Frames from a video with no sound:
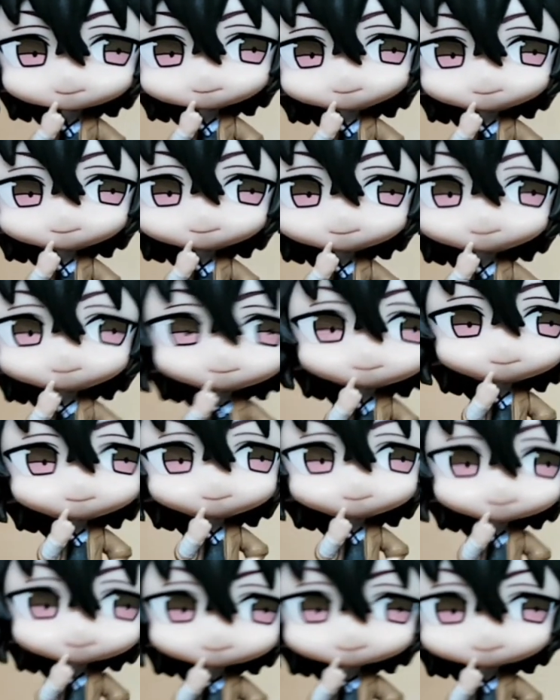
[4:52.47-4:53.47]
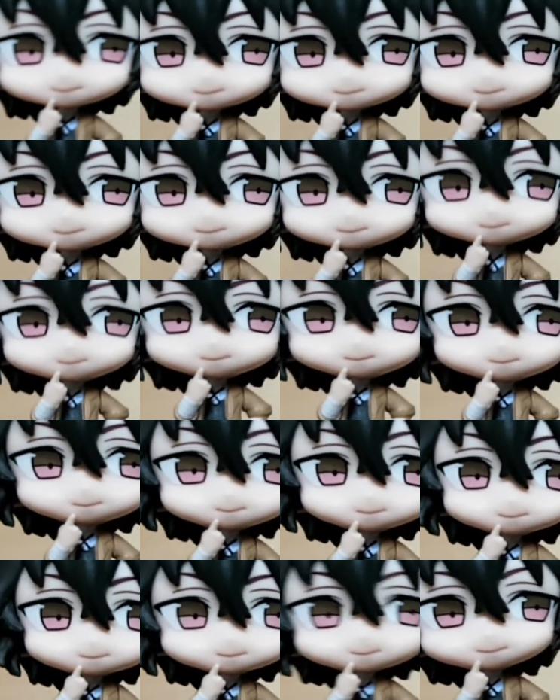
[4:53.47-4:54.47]
Okay, that's how you find
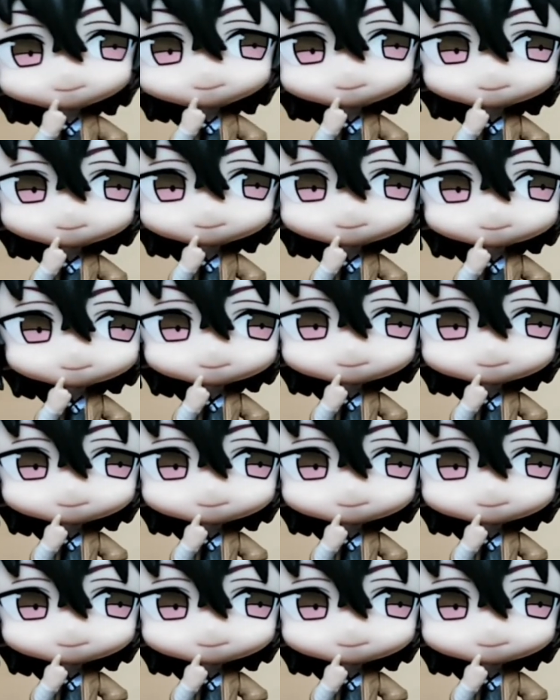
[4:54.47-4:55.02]
them